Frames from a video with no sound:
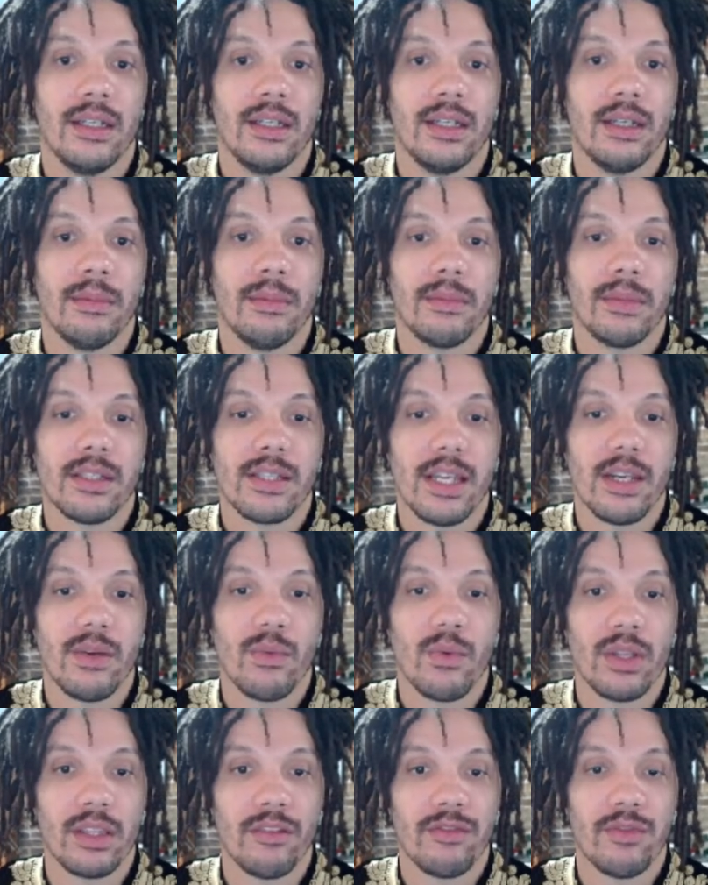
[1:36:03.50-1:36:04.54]
because I
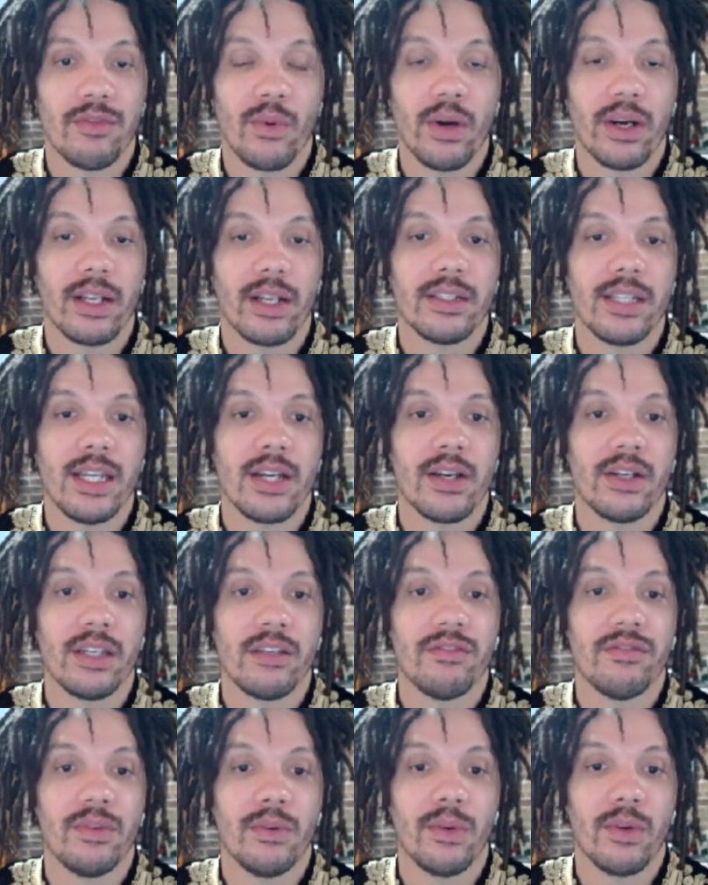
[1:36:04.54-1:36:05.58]
didn't want the fork, I'll take on
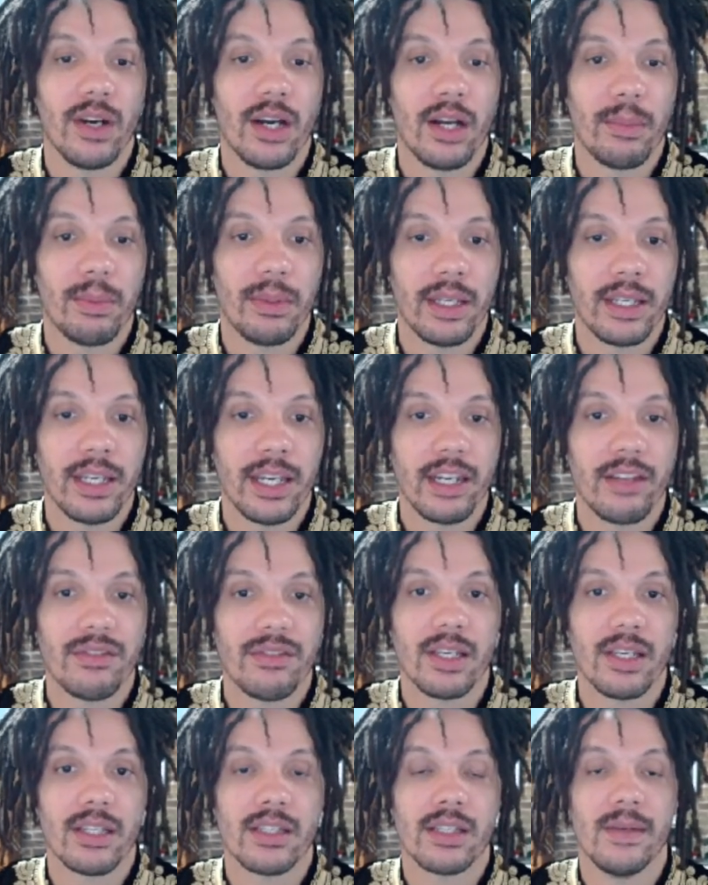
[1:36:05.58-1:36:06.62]
e4. I'll play knight
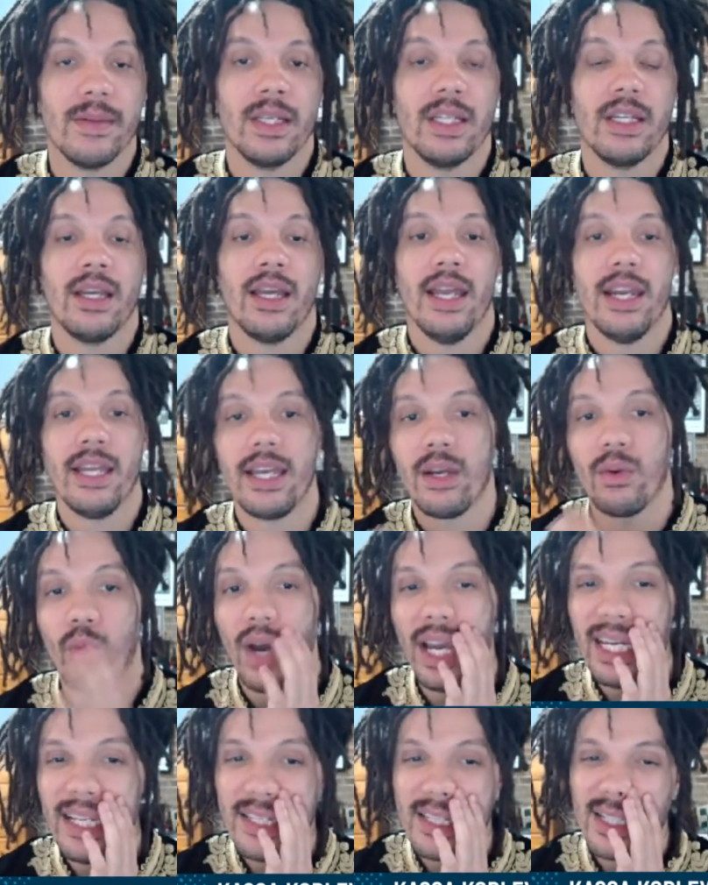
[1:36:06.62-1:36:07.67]
f6. And again,
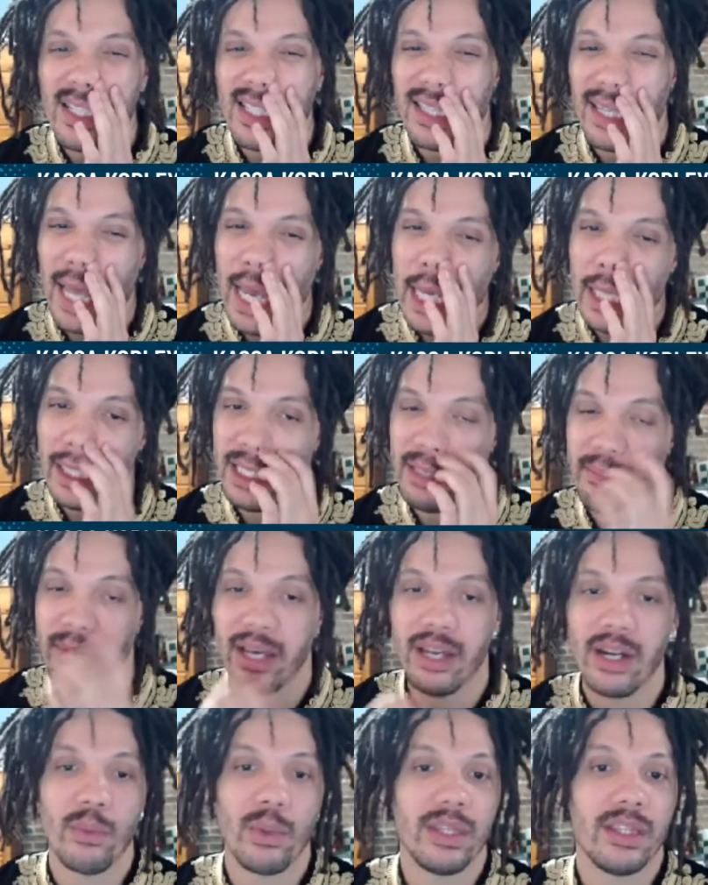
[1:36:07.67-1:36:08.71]
white is slightly
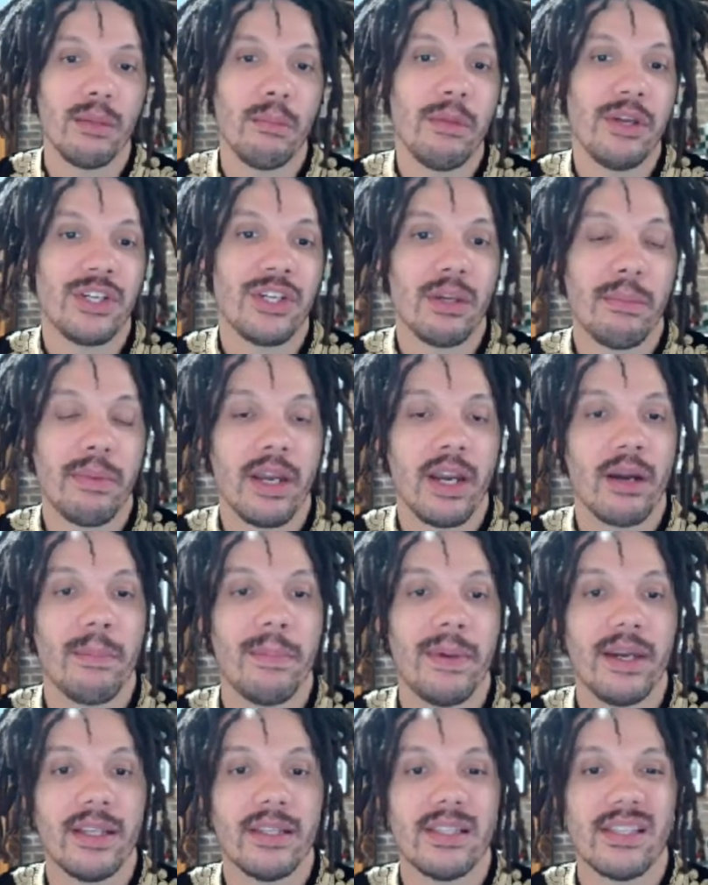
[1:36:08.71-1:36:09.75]
better with the bishop pair,
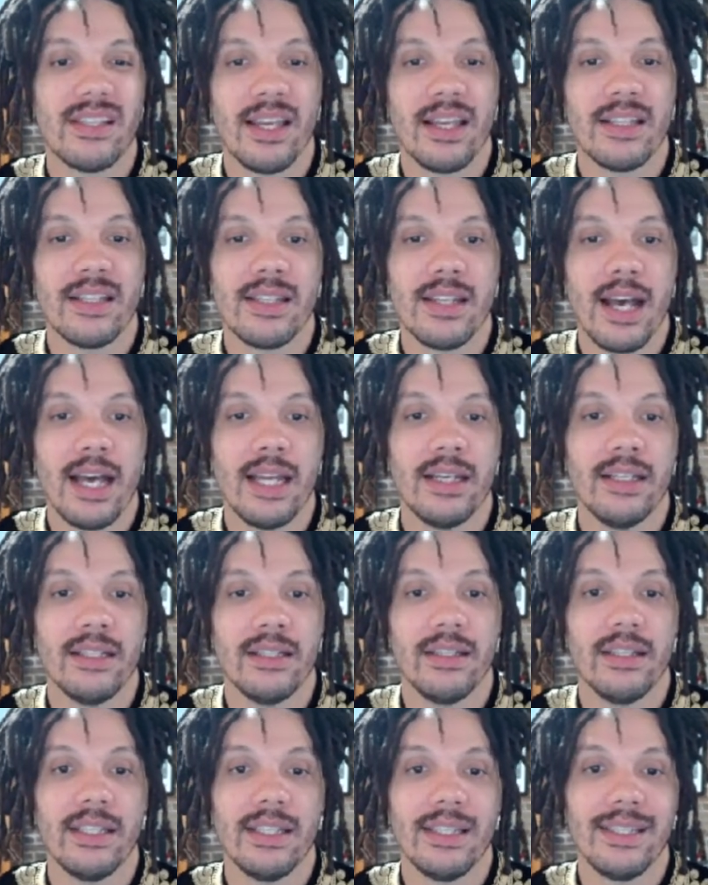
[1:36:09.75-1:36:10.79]
but it's not
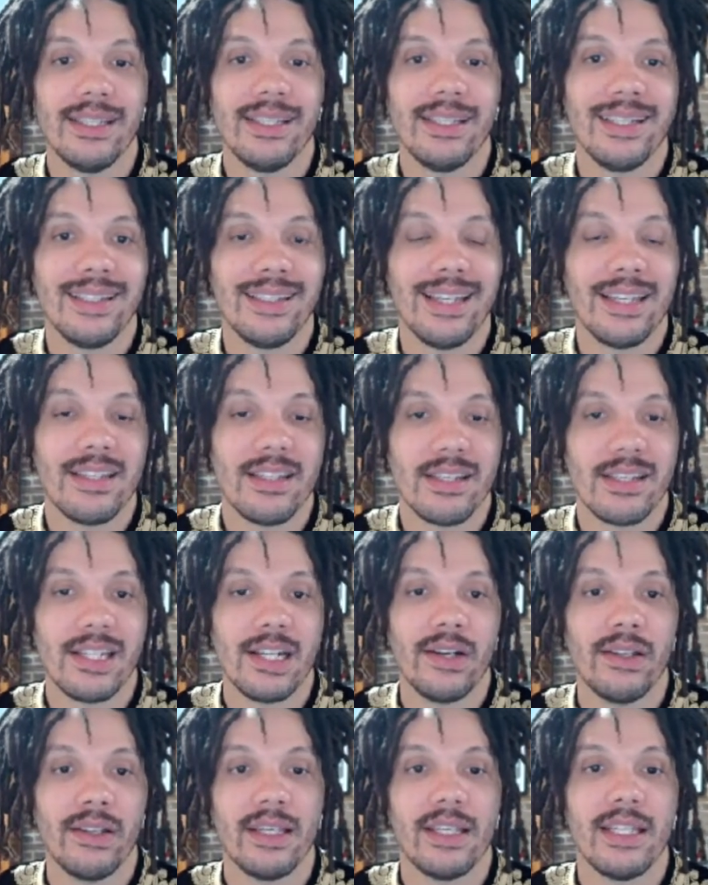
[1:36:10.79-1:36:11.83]

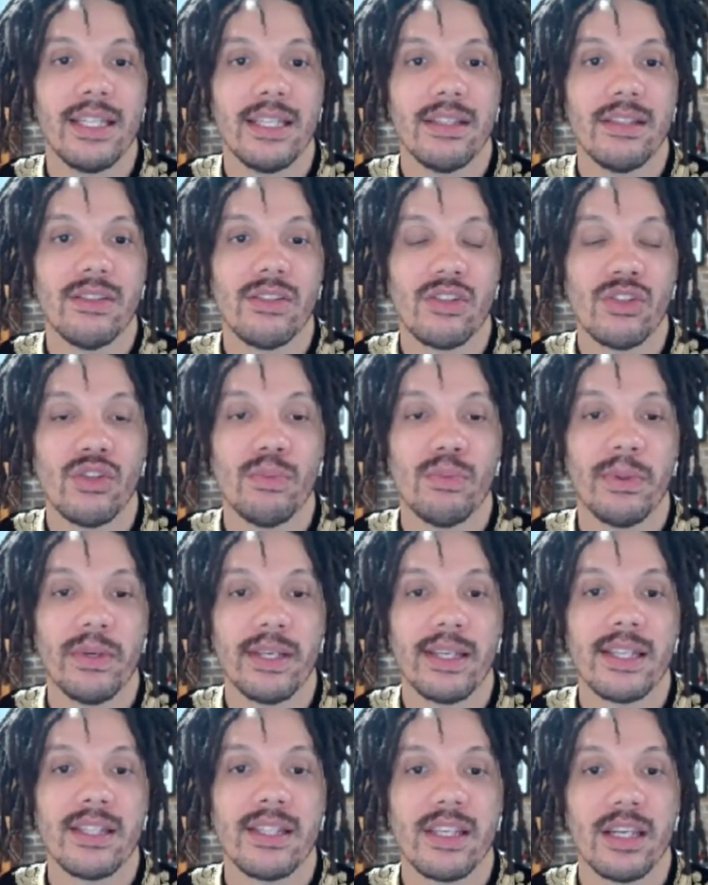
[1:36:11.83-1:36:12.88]
necessarily
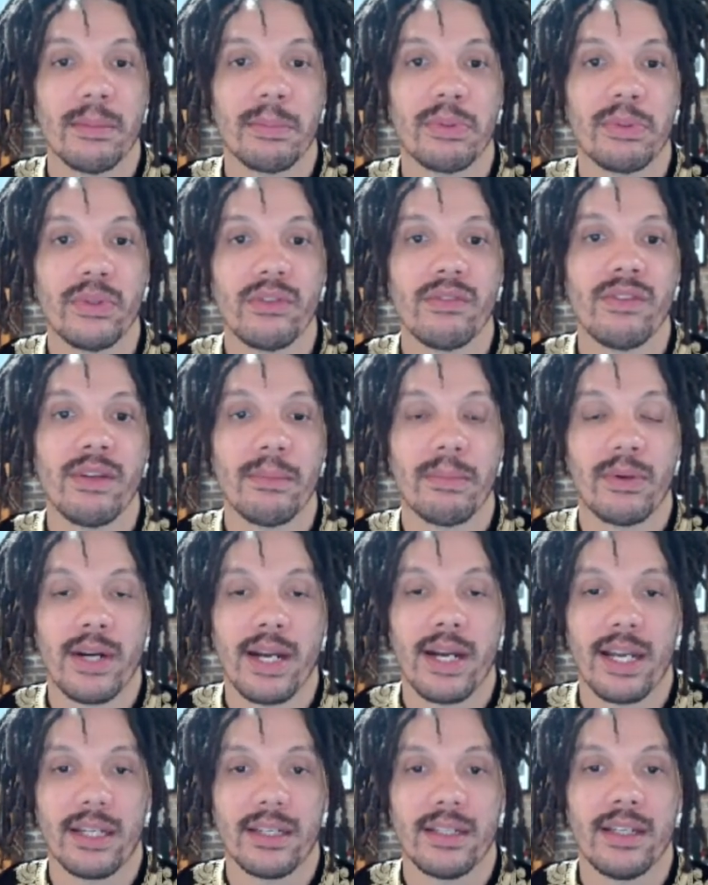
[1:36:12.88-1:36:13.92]
super easy to prove in
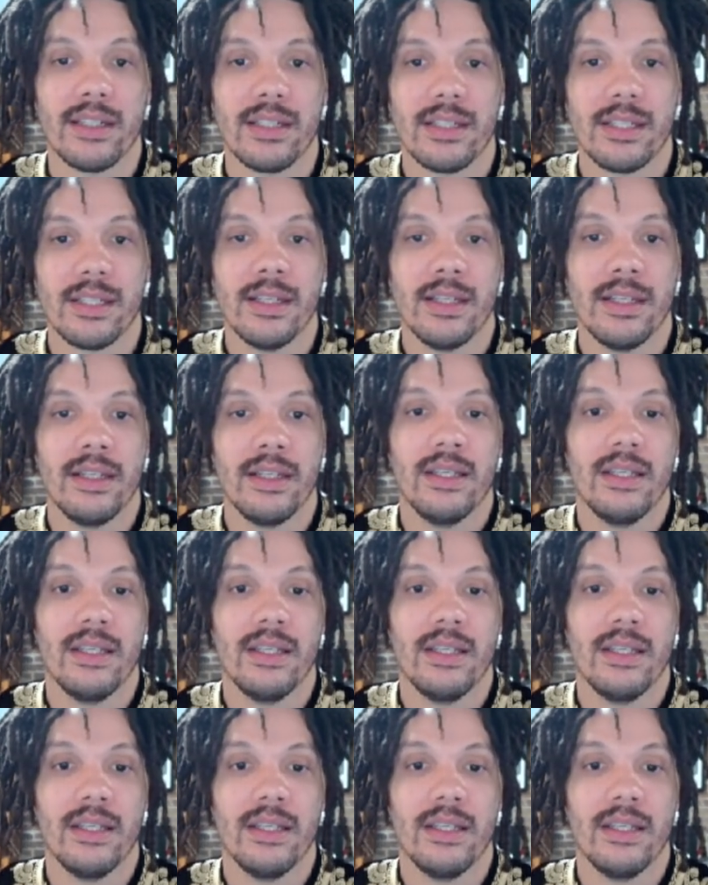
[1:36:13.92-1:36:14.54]
practice.